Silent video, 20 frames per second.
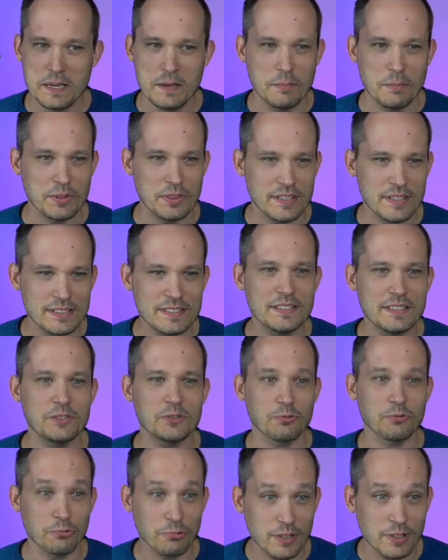But this is
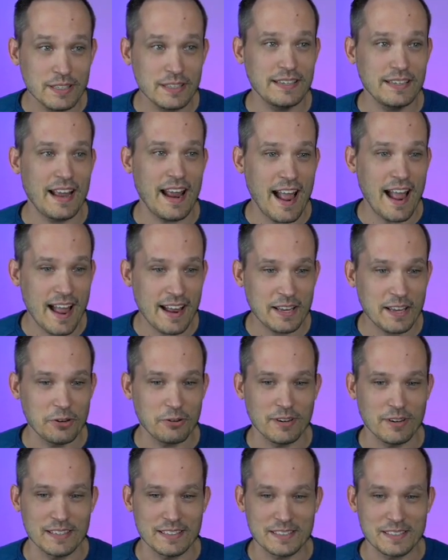really
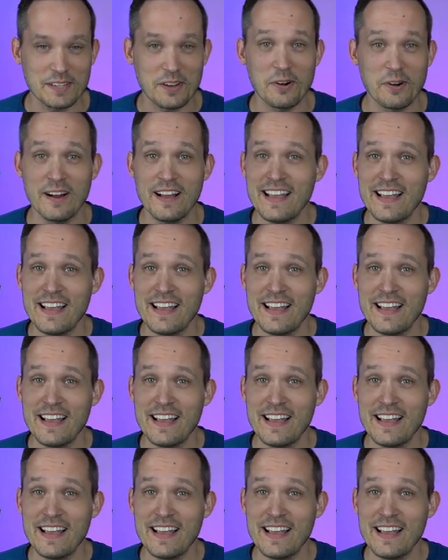accurate. So